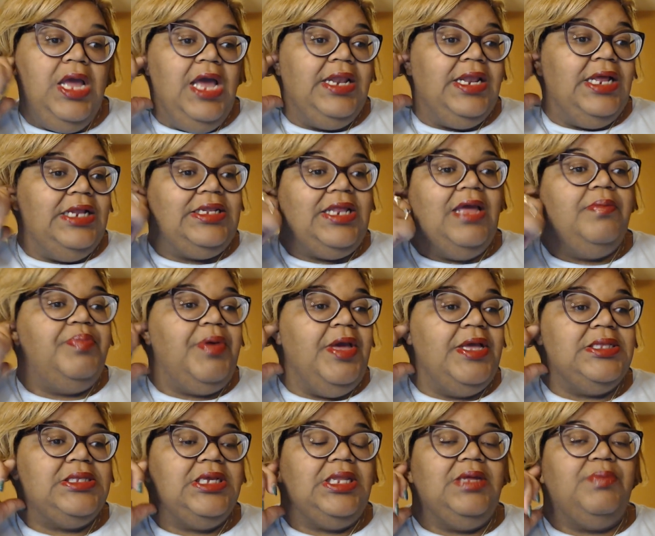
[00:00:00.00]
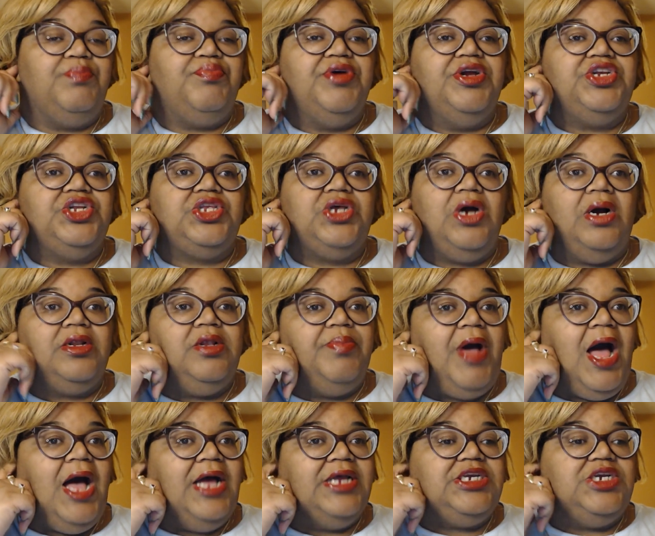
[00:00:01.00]
That they basically, Bridget talked about
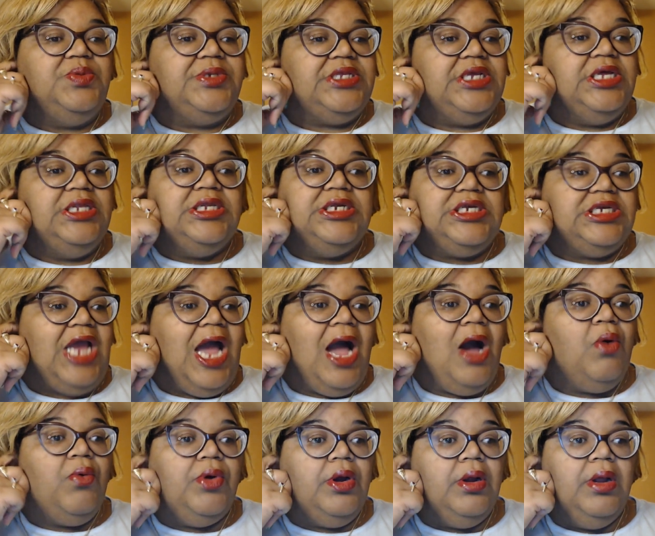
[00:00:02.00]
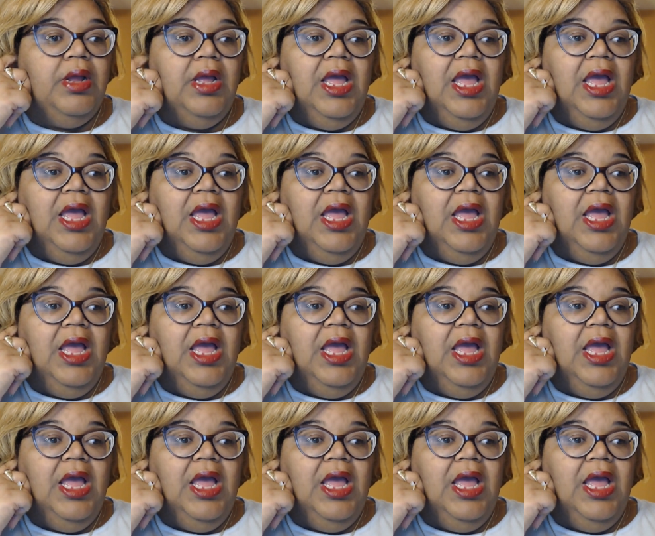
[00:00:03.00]
how she was in the shower